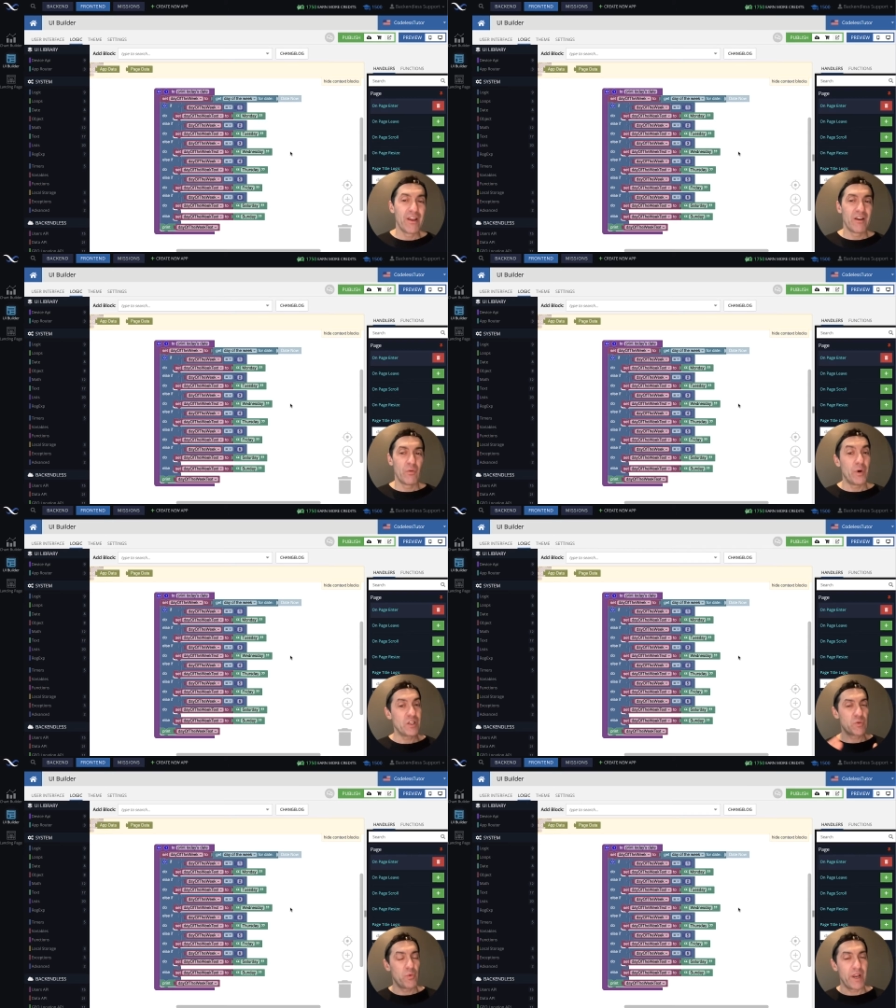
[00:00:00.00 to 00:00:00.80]

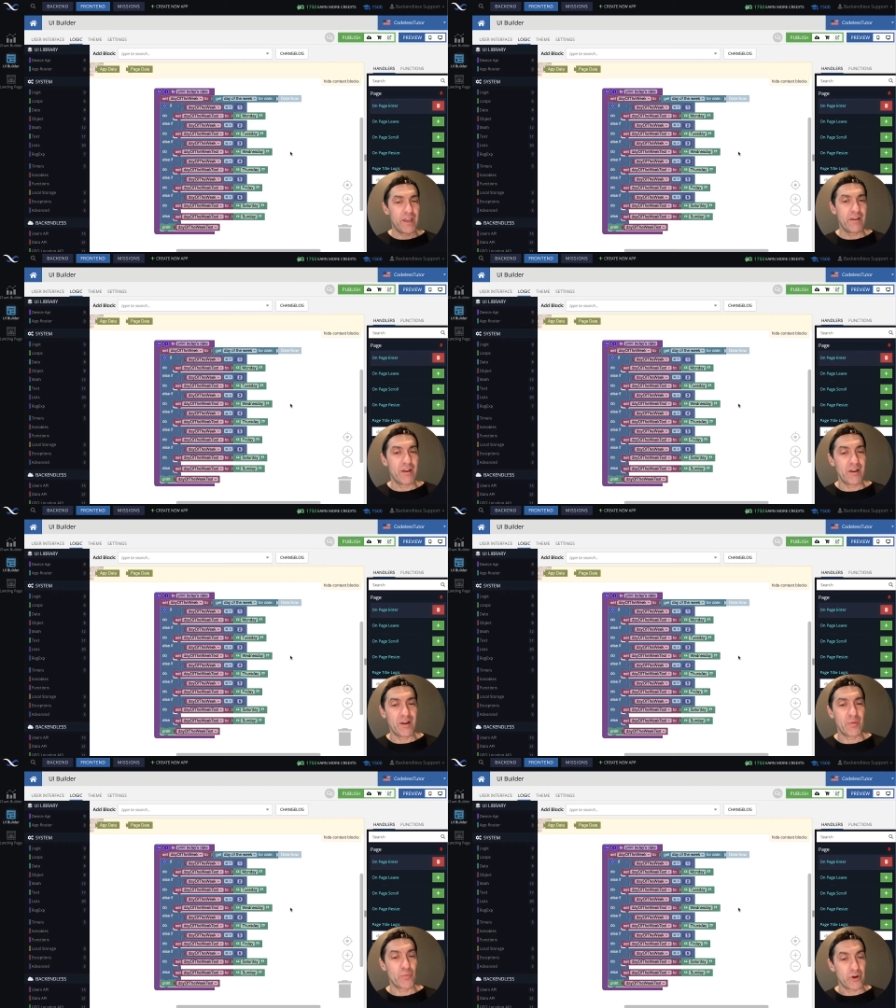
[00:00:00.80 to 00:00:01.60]
Once we uh,
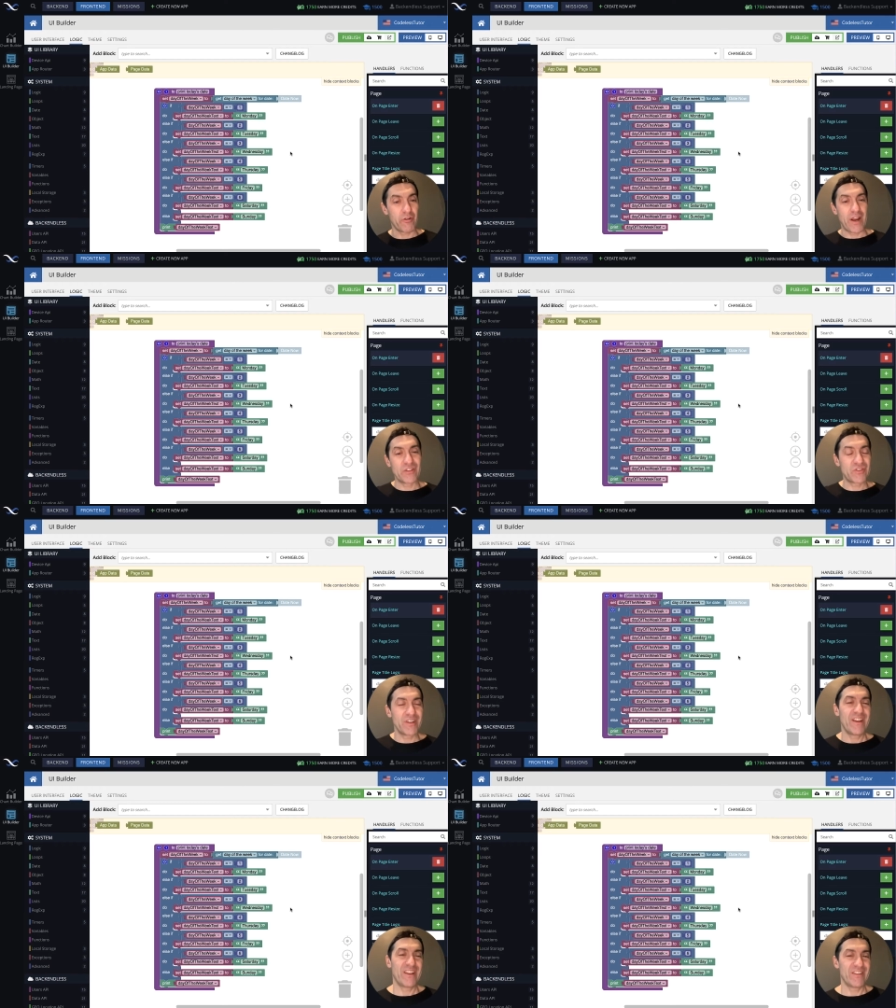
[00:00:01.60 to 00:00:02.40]
progress
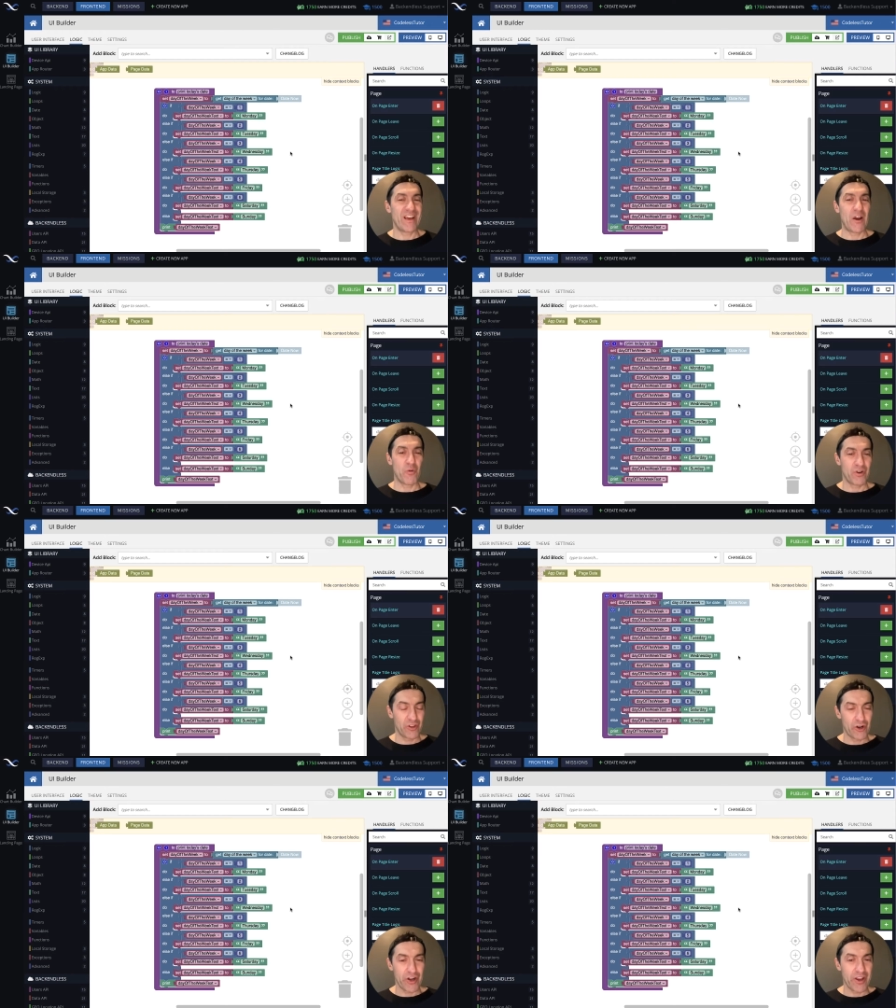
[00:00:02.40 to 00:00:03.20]
in our
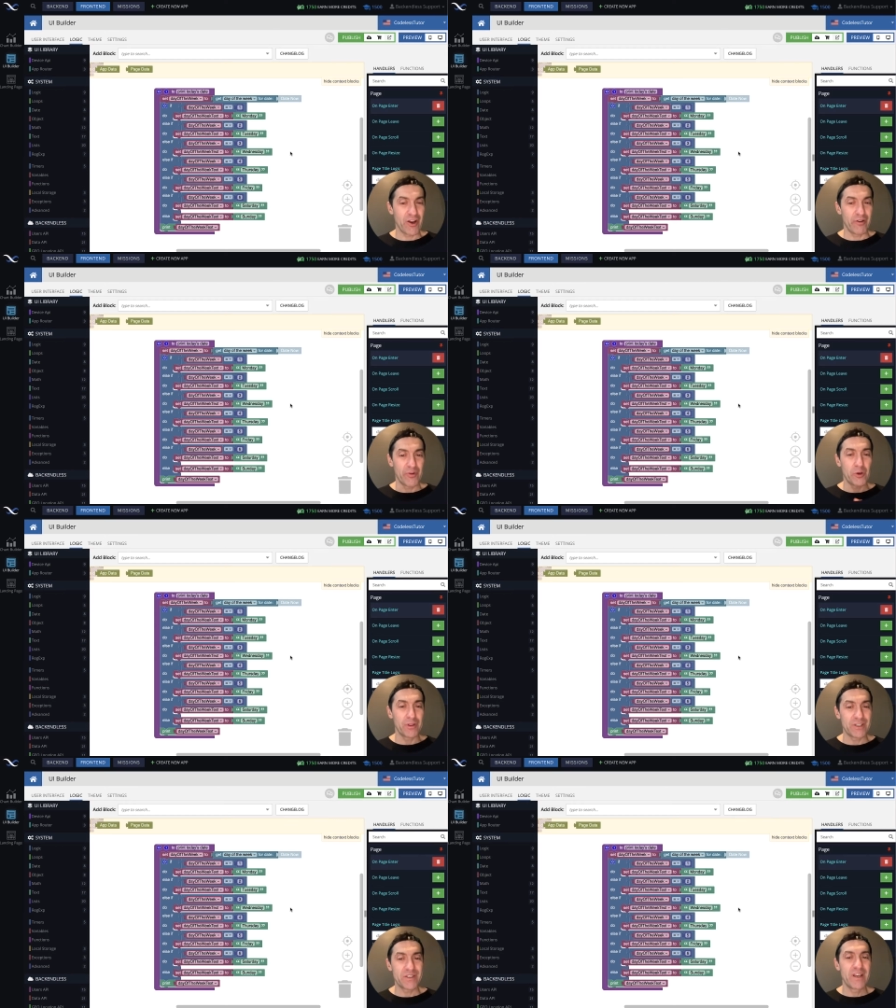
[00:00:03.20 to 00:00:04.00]
learning of Codeless,